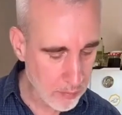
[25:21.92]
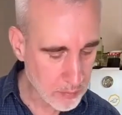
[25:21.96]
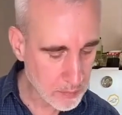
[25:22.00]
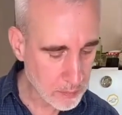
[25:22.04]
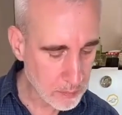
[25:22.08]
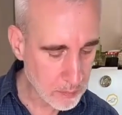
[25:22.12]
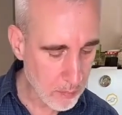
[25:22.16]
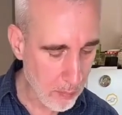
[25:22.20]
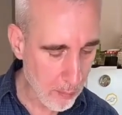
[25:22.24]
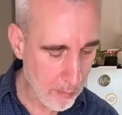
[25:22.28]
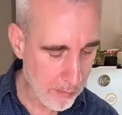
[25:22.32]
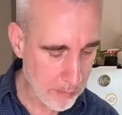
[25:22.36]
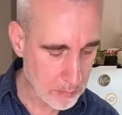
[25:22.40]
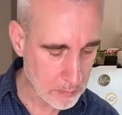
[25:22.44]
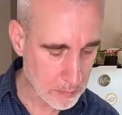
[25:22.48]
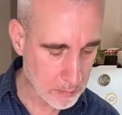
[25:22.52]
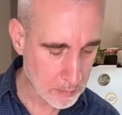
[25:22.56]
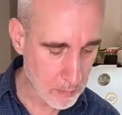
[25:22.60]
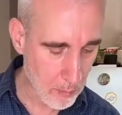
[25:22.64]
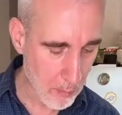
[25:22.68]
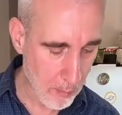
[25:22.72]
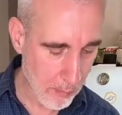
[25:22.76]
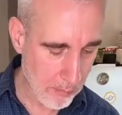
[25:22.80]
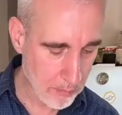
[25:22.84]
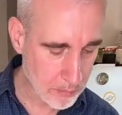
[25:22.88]

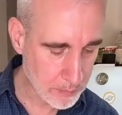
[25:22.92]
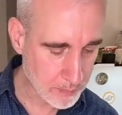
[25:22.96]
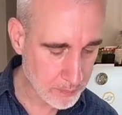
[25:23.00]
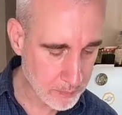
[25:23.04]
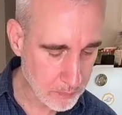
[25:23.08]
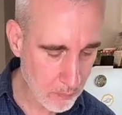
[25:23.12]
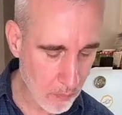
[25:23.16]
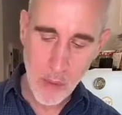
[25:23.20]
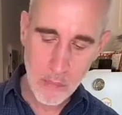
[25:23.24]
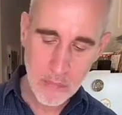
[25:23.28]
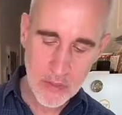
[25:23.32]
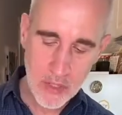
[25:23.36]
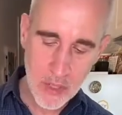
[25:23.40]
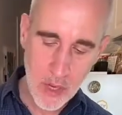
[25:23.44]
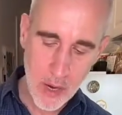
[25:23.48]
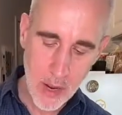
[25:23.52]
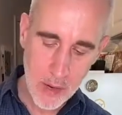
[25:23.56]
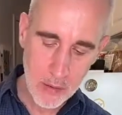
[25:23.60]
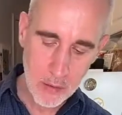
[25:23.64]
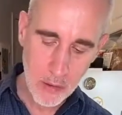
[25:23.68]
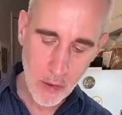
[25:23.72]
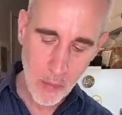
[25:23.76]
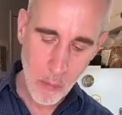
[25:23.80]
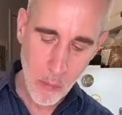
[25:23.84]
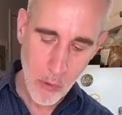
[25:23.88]
I'm just going to
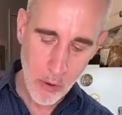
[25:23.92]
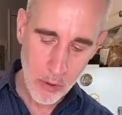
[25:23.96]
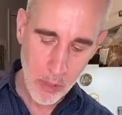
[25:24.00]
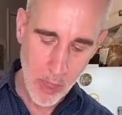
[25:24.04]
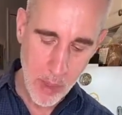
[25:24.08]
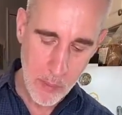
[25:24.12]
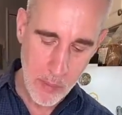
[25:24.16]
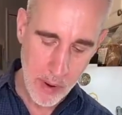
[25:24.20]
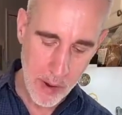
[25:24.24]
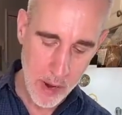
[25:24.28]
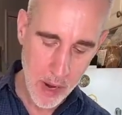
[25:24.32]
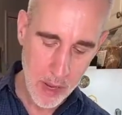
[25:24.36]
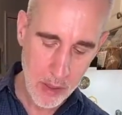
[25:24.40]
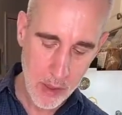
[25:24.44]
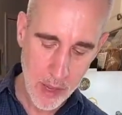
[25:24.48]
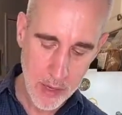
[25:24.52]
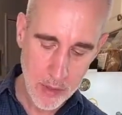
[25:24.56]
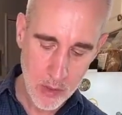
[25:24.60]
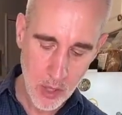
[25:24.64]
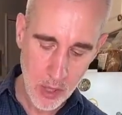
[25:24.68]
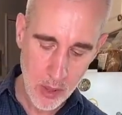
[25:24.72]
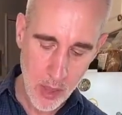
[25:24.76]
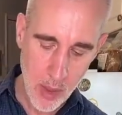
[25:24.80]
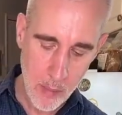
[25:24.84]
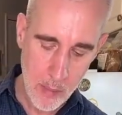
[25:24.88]
add a little more lemon. I
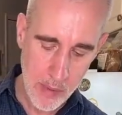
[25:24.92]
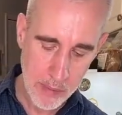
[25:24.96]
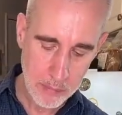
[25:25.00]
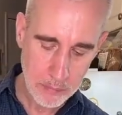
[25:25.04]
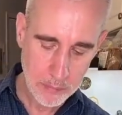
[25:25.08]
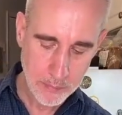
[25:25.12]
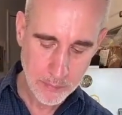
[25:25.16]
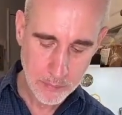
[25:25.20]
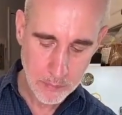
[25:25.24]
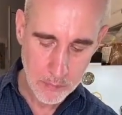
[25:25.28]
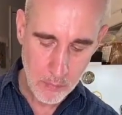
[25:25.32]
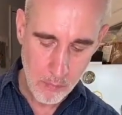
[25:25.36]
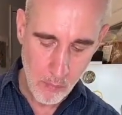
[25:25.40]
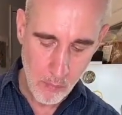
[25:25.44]
like the lemon.